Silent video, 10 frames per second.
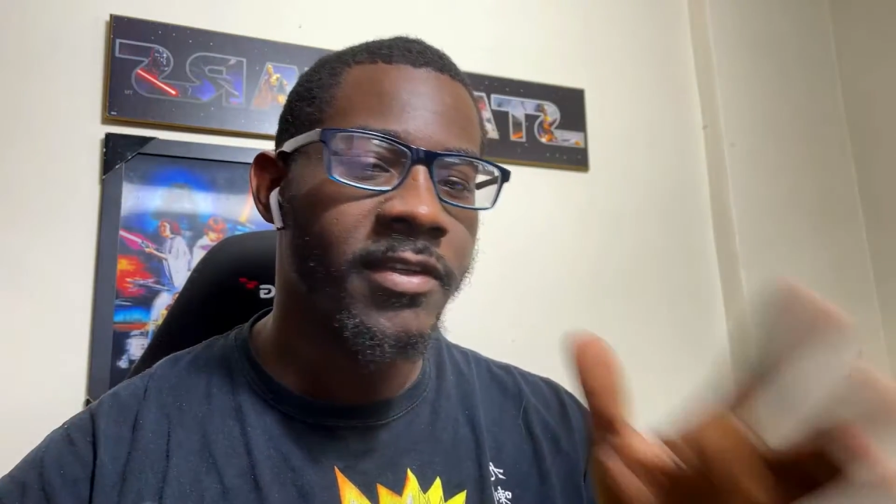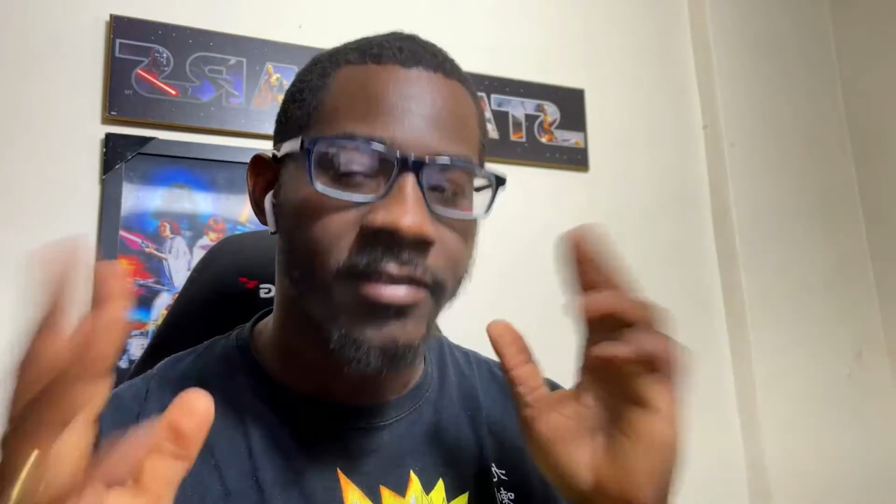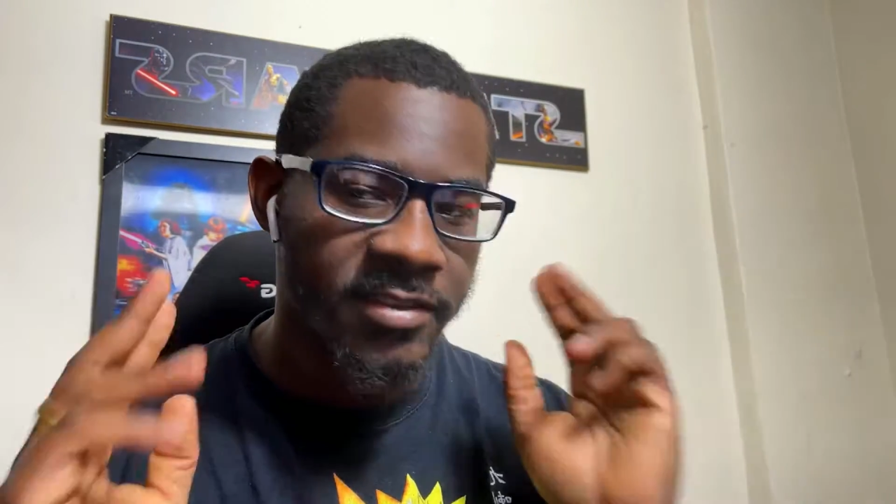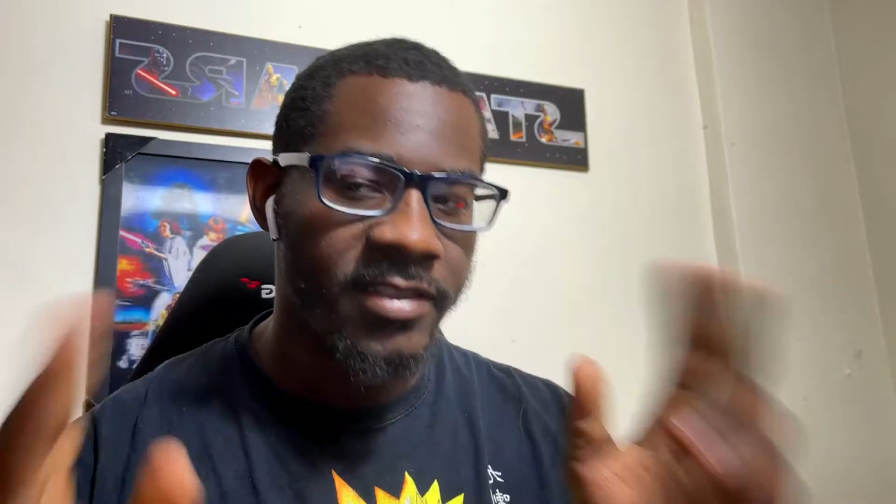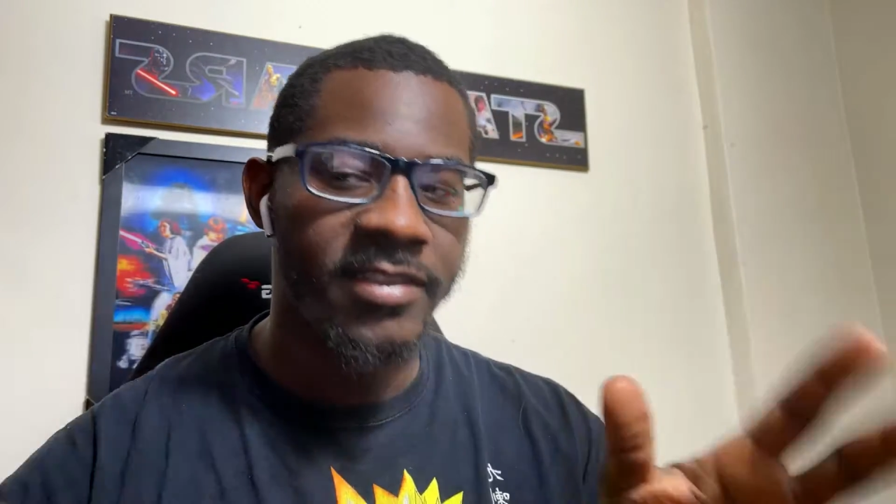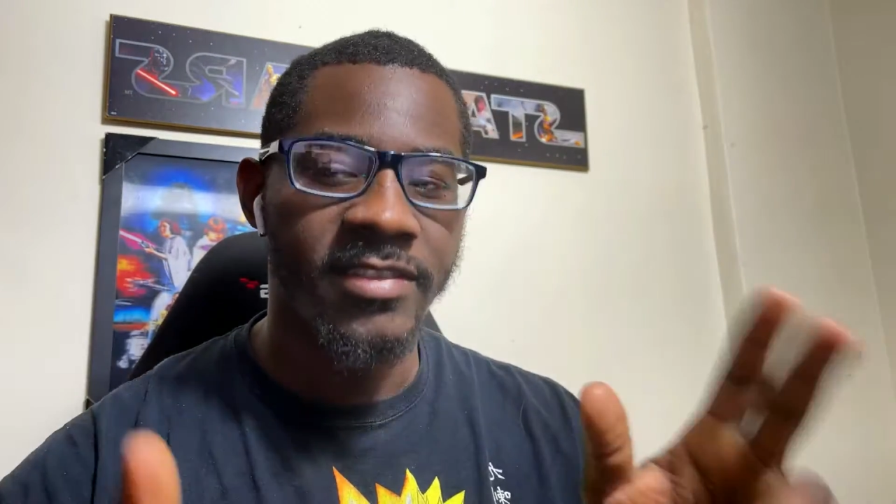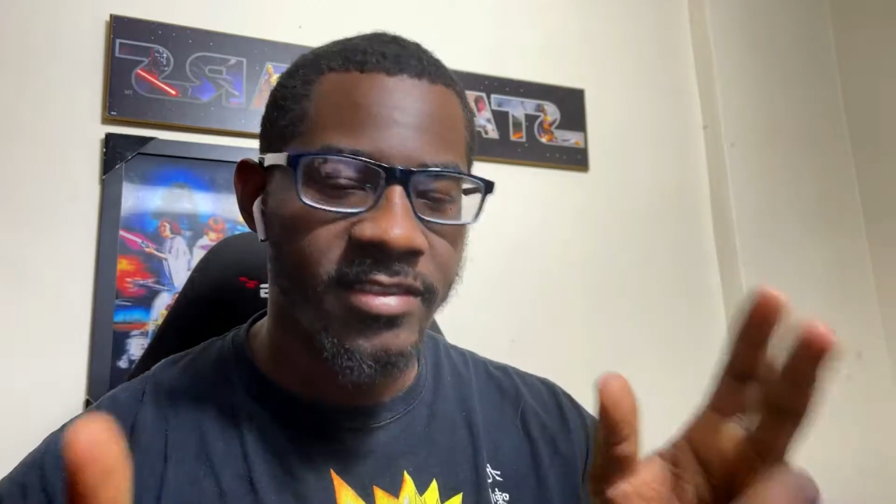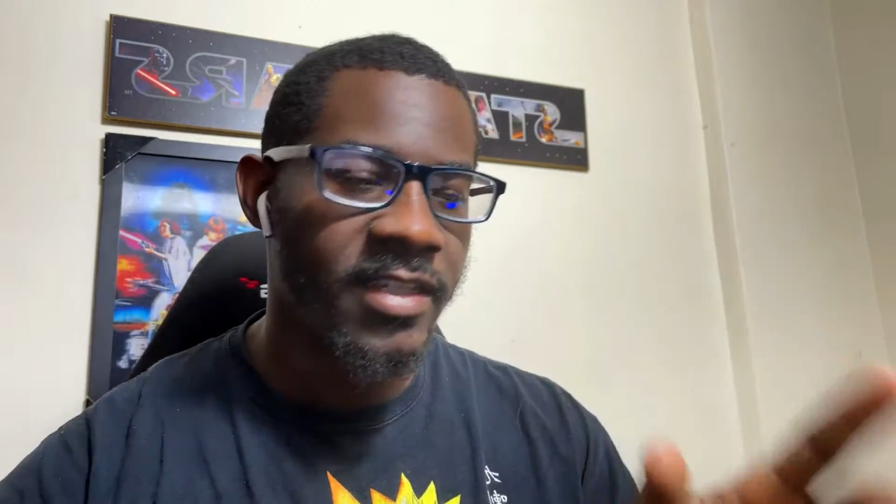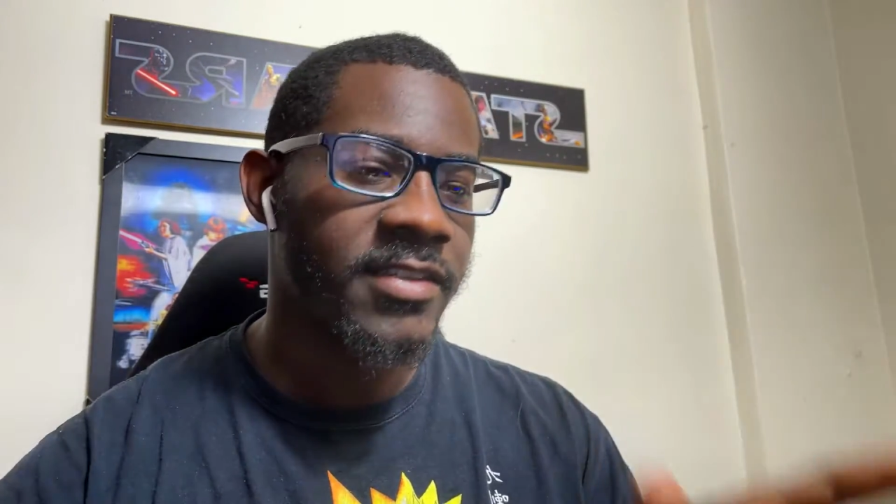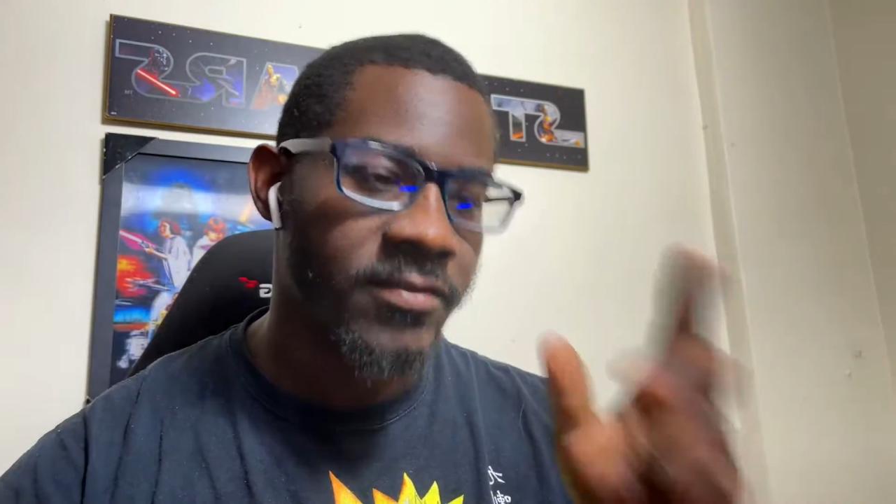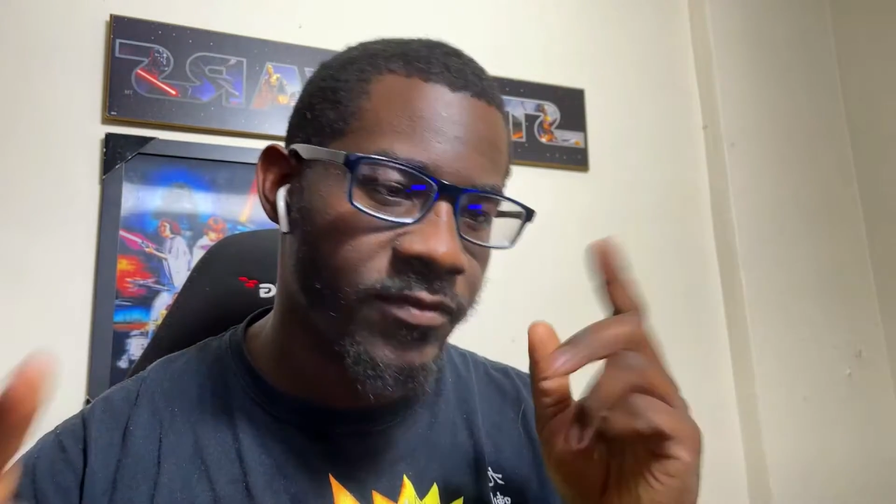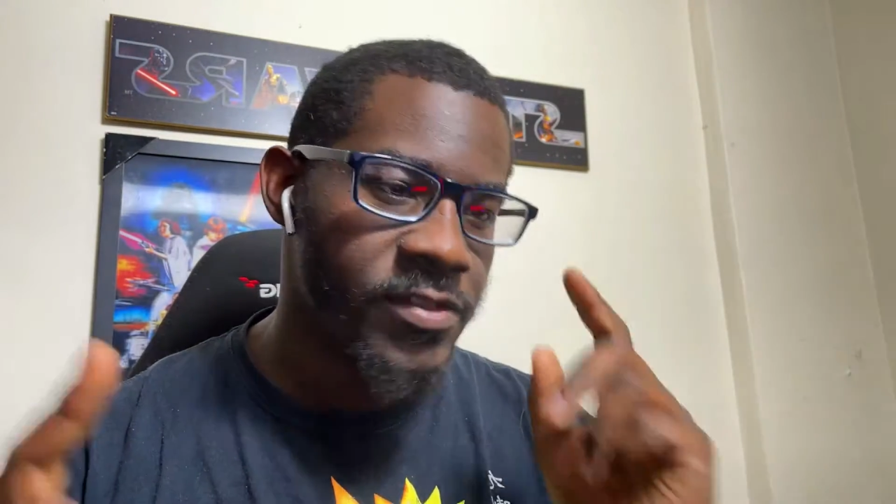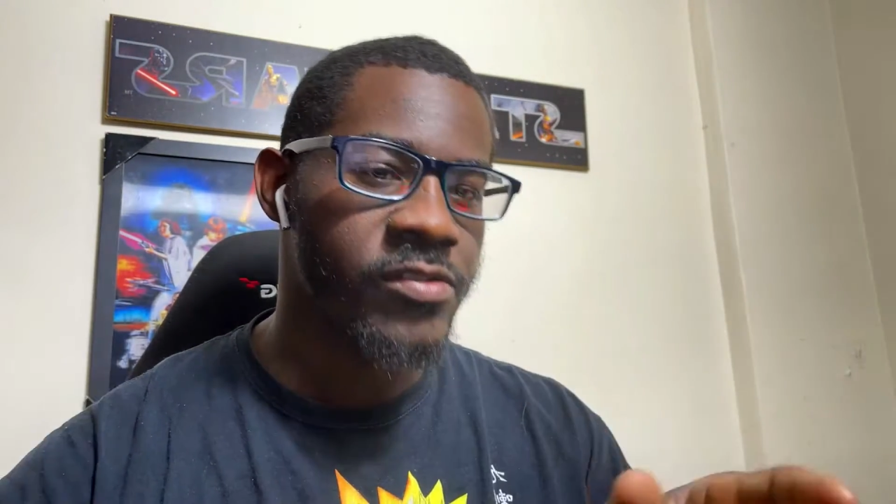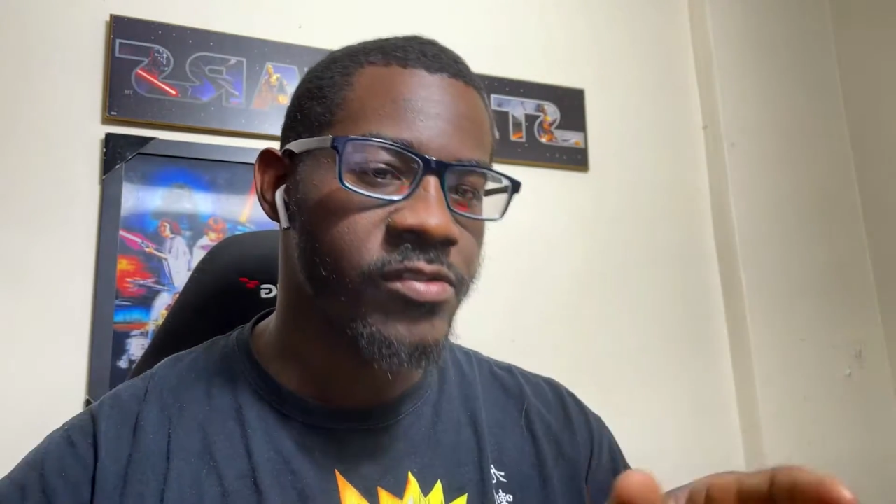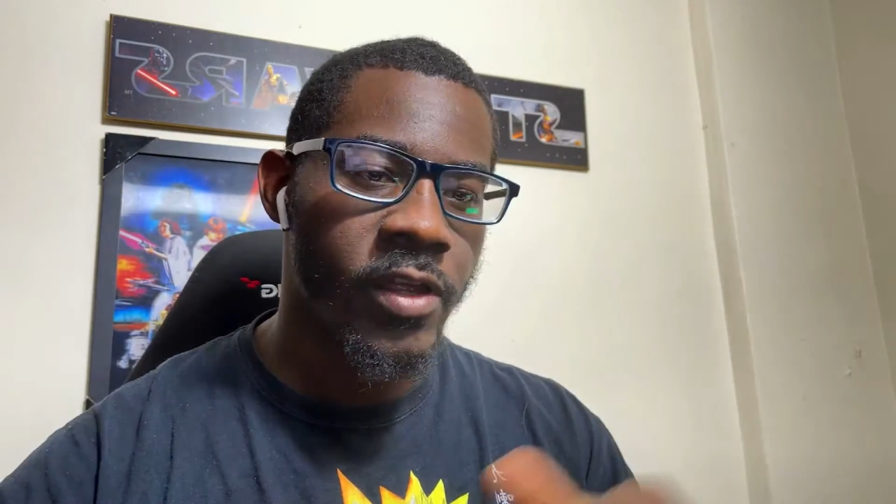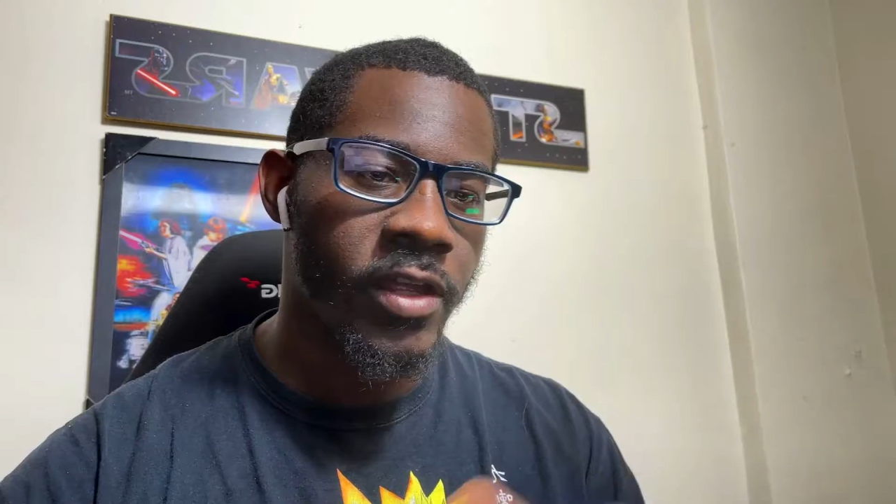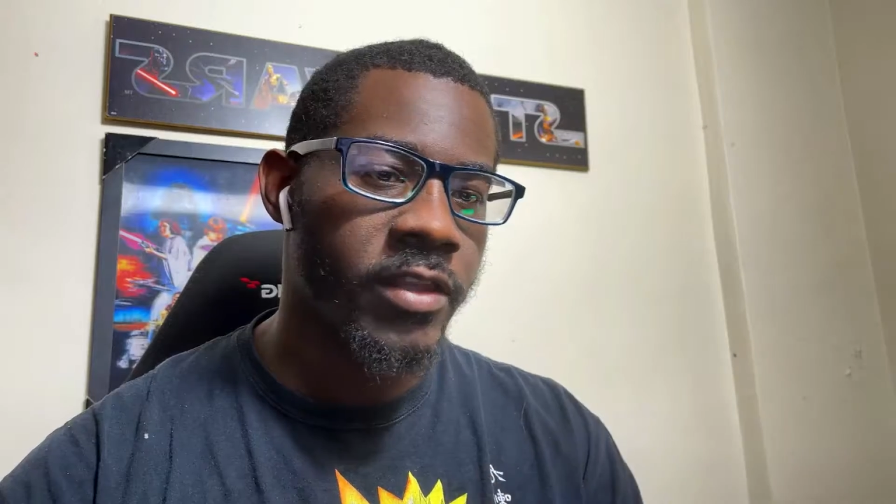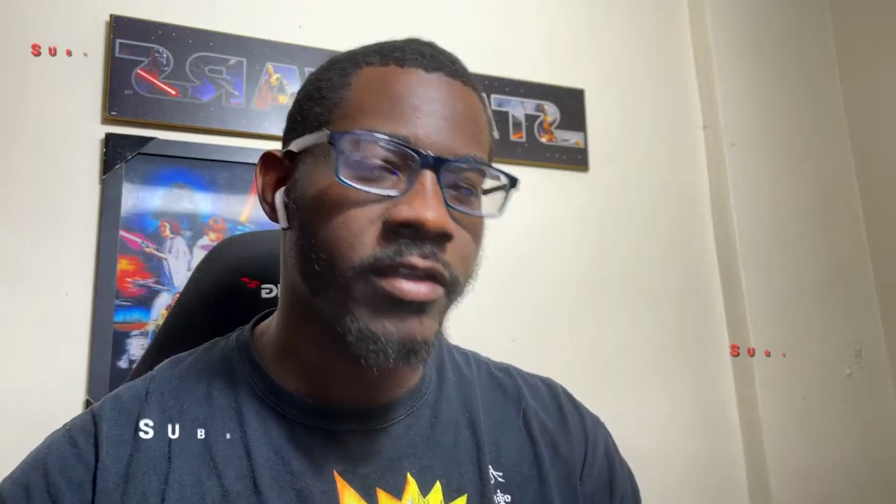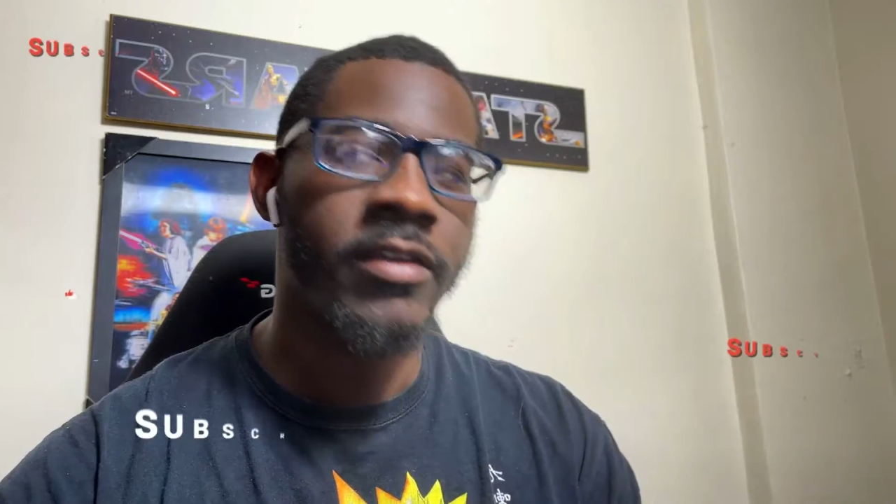Season 6 official trailer.